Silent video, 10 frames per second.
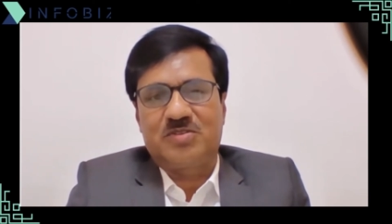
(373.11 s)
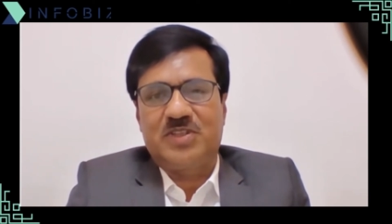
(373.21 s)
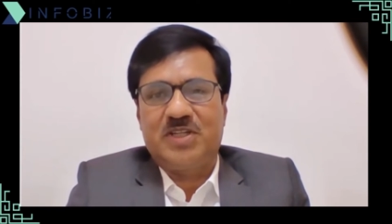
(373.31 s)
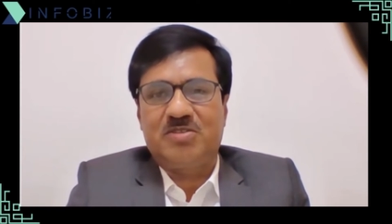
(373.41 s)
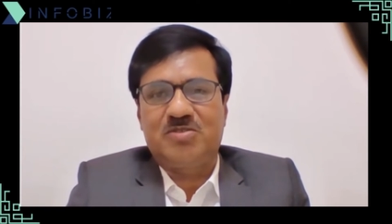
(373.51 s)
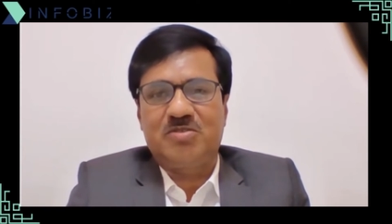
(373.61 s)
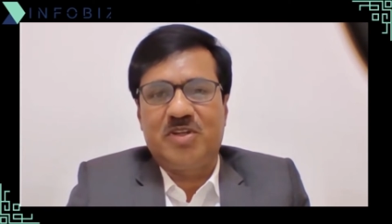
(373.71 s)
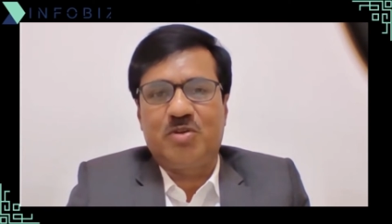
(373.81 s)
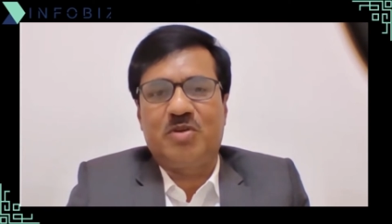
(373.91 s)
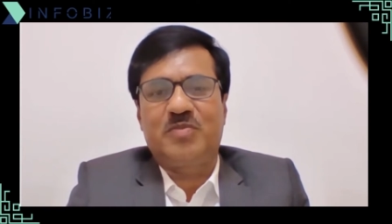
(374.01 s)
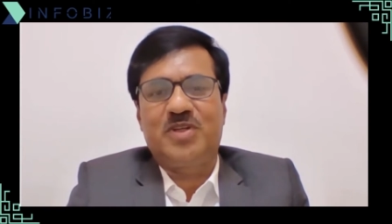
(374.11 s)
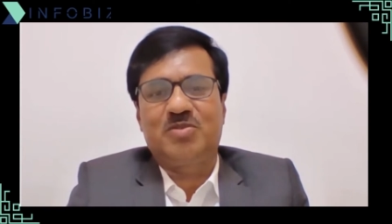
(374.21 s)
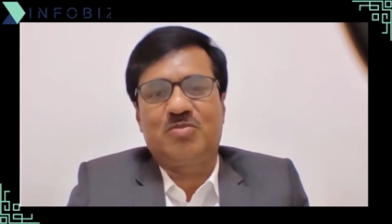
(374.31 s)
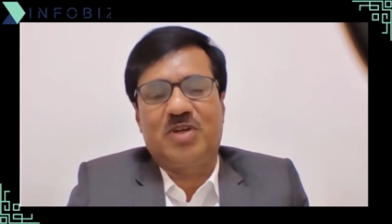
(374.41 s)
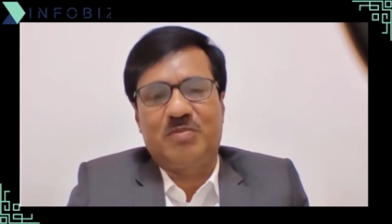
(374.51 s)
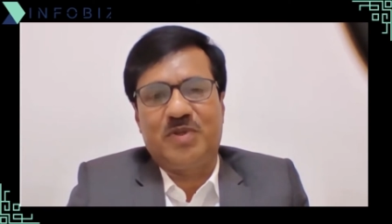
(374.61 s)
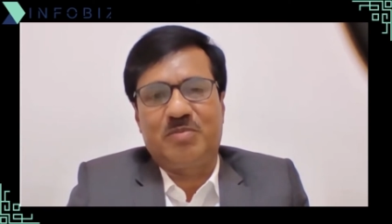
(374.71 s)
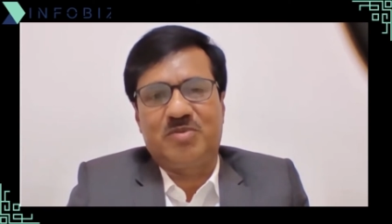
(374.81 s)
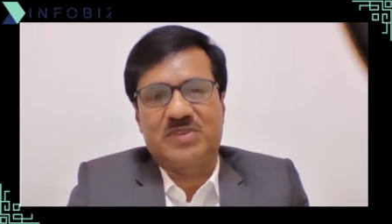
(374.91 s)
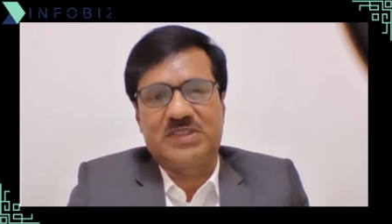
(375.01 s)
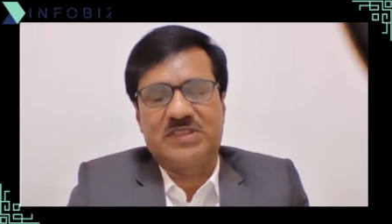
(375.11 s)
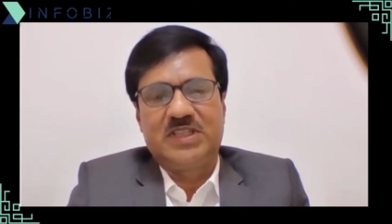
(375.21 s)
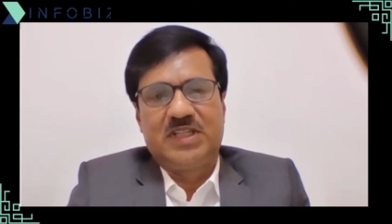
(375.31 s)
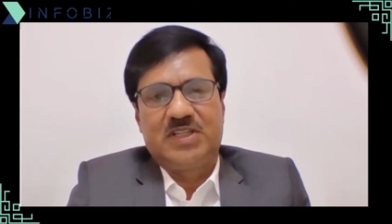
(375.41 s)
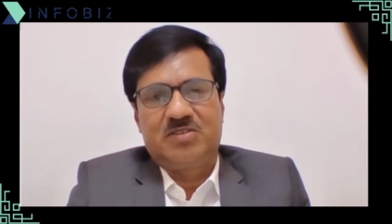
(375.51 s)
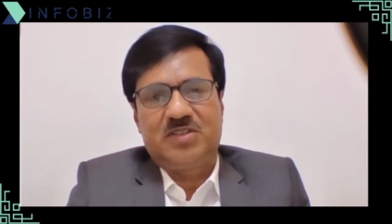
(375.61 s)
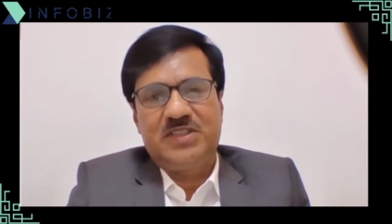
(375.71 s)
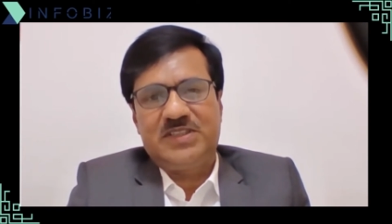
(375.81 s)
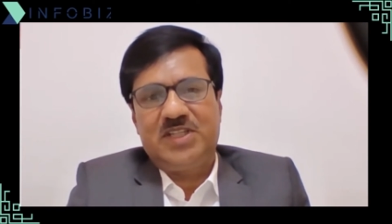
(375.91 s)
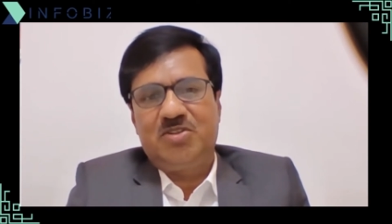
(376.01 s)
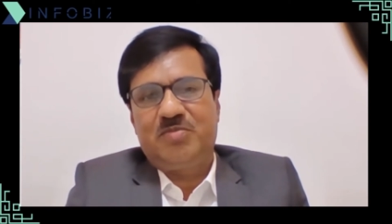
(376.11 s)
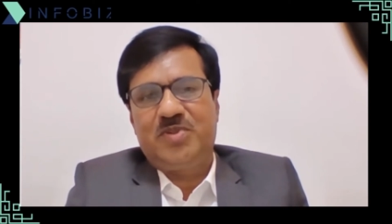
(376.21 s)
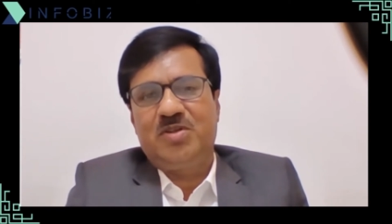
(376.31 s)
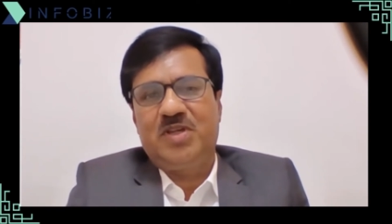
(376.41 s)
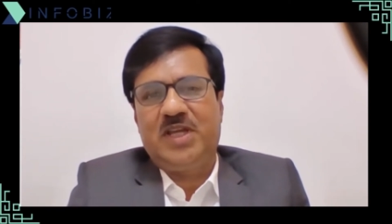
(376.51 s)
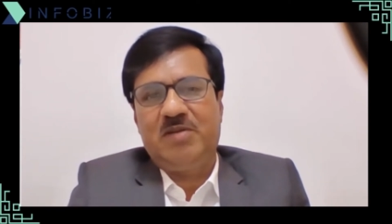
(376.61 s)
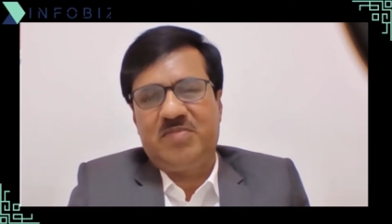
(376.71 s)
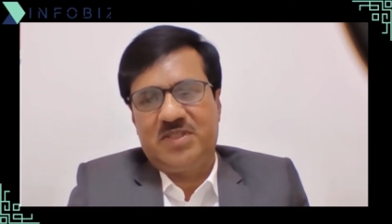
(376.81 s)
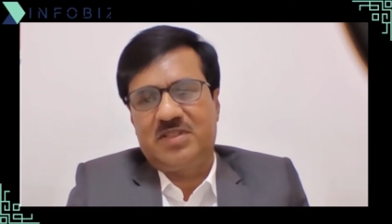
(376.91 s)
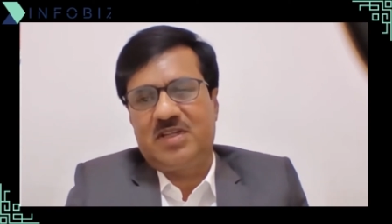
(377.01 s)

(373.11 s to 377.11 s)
So that also we've done for RPA process. So this kind of thing helped,